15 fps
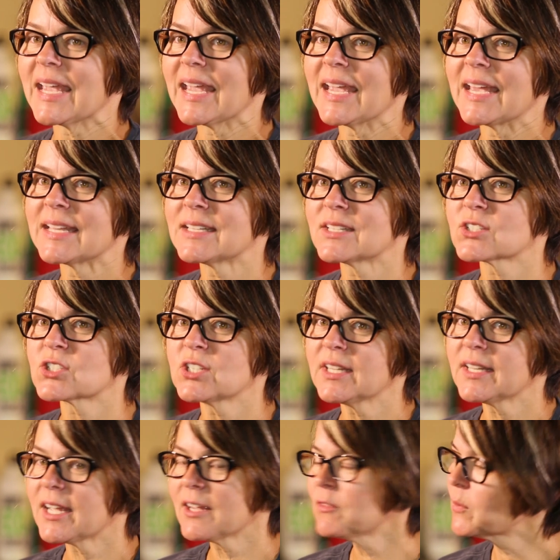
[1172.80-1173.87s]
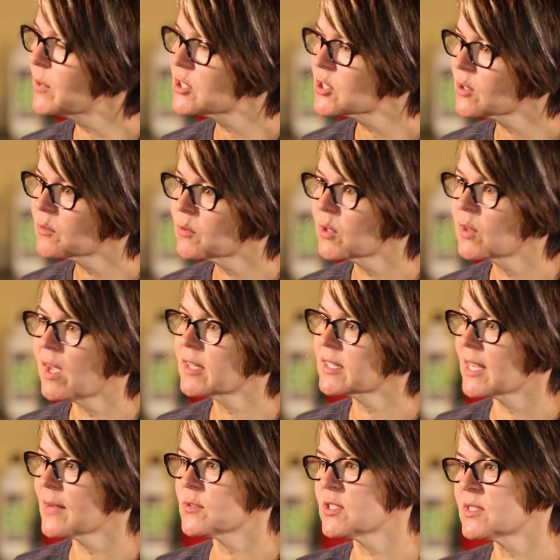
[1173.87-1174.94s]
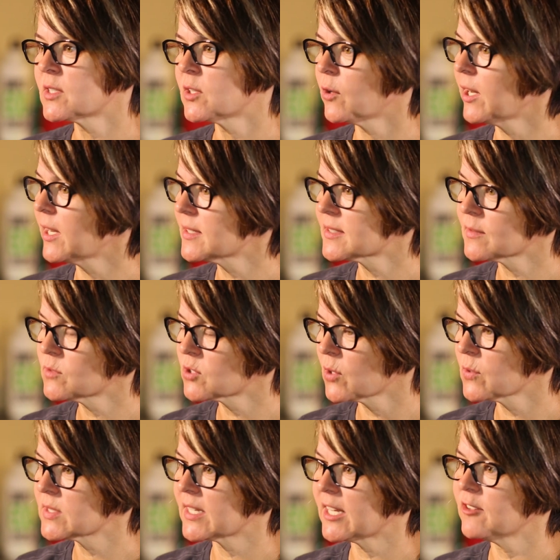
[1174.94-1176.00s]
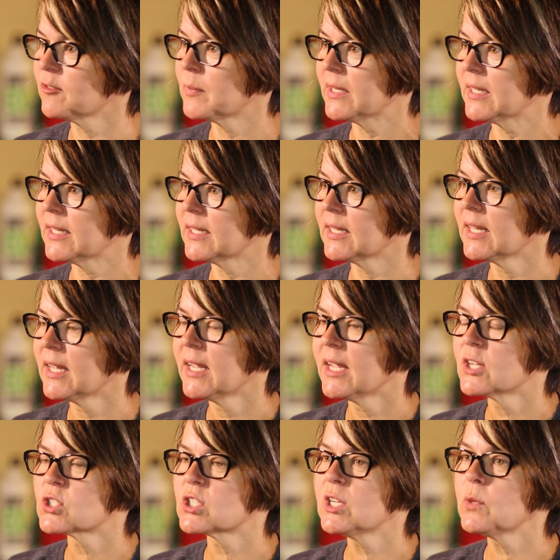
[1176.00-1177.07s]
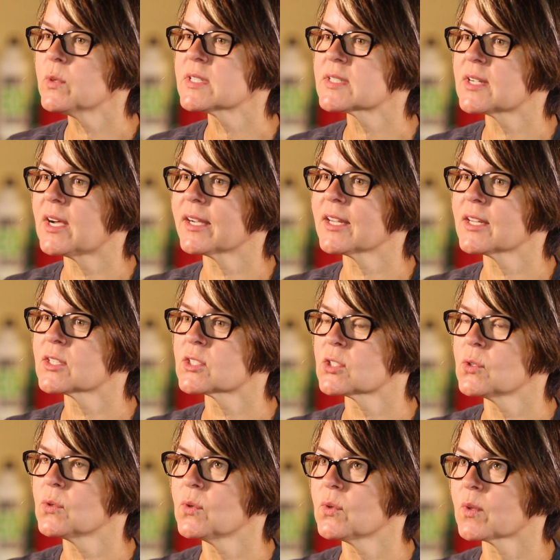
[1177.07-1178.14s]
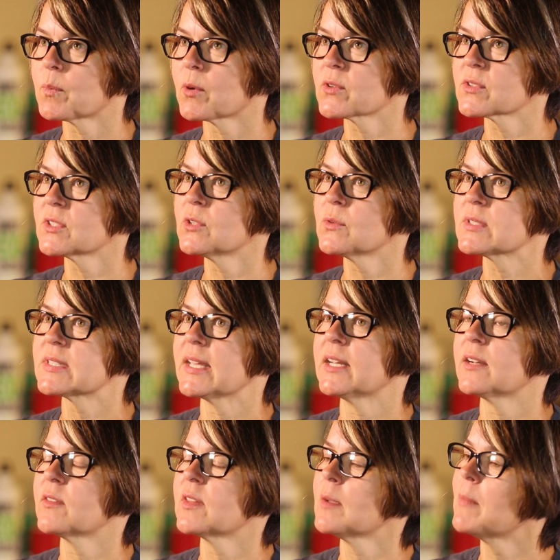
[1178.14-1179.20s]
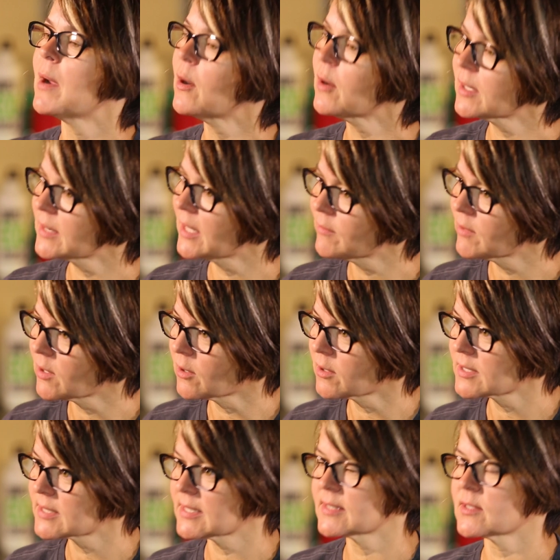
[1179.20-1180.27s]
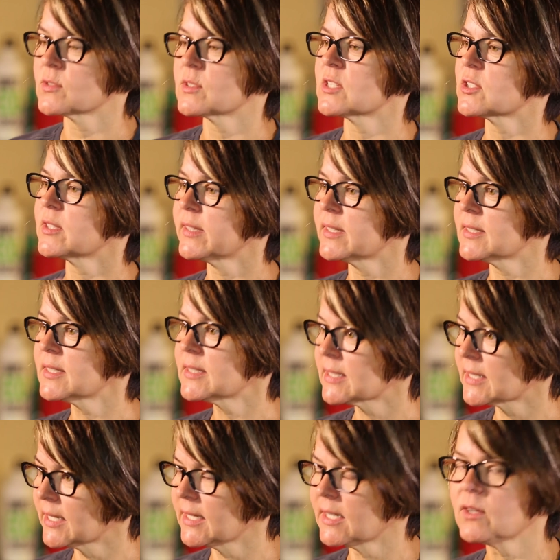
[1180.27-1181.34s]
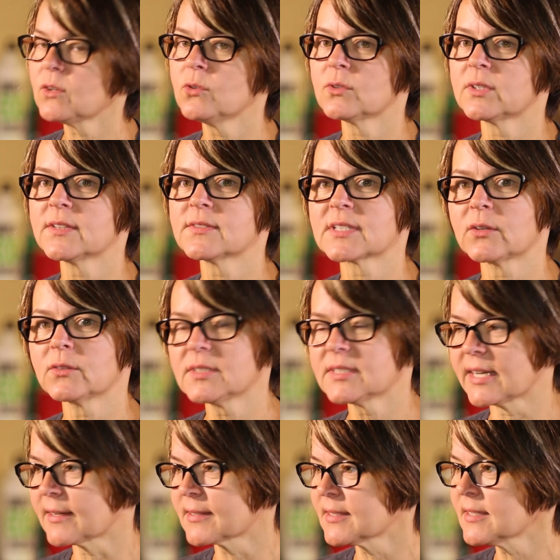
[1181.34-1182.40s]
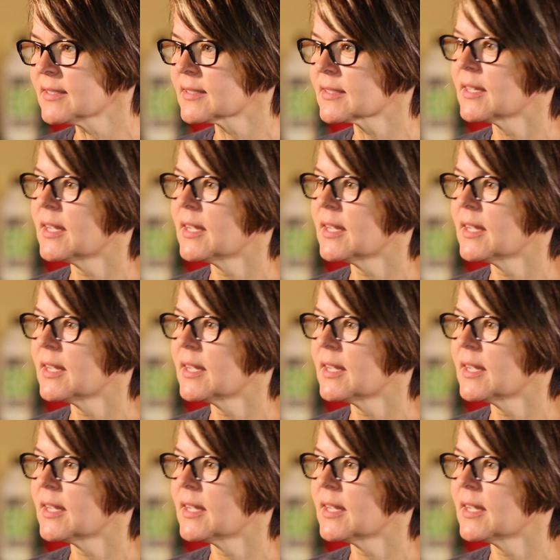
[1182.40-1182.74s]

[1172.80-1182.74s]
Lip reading: and she and I have known each other for a long time. She's curated some shows that I've been in. She was talking to the person who is the head of the American Latvian Artists Association, Linda Treja, who lives out in Texas.